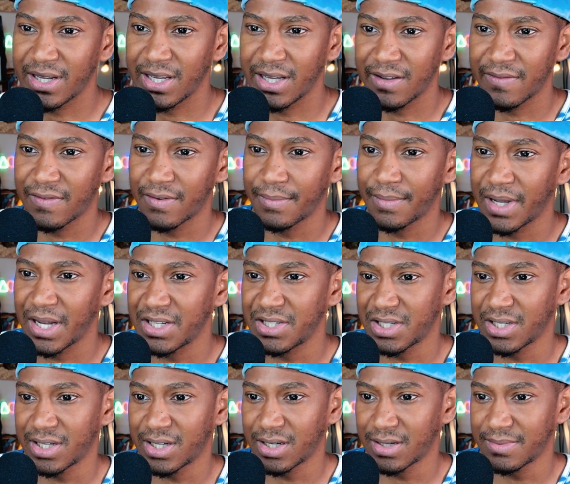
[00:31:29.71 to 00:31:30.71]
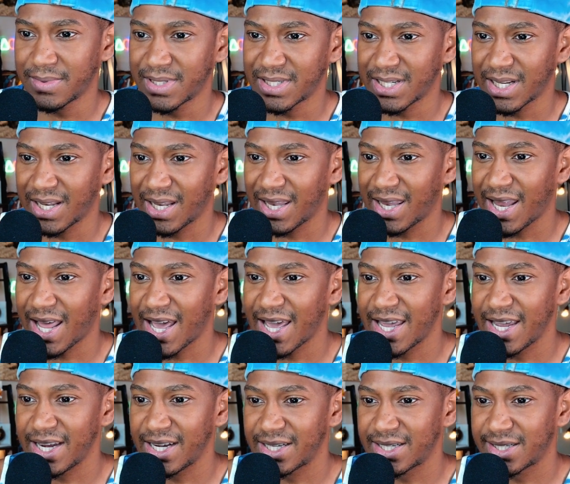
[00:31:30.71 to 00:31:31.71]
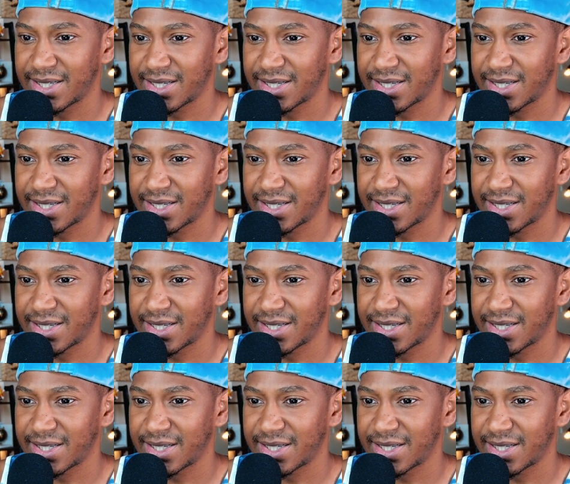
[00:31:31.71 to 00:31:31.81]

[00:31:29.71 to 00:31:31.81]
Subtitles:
information comes to light.